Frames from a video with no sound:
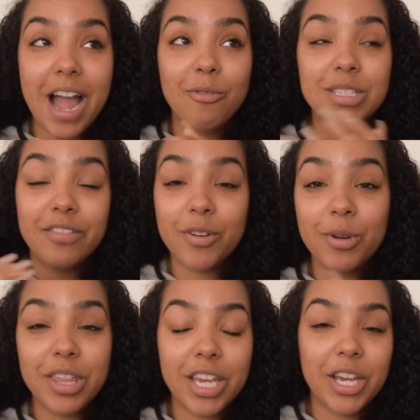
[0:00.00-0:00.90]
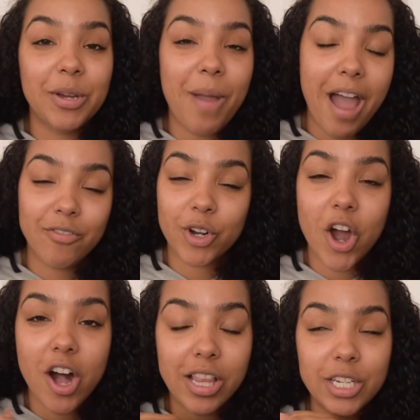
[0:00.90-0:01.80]
I was living with him after
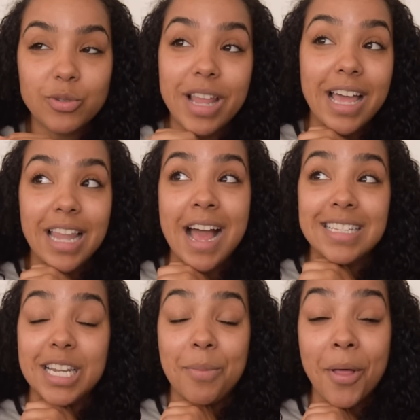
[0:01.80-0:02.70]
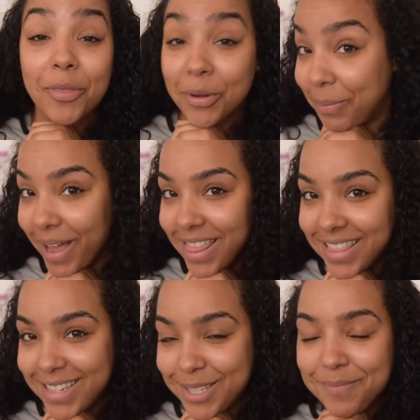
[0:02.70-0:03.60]
college. That lasted about three
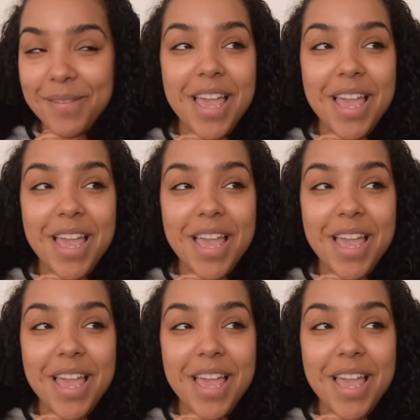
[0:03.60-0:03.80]
months.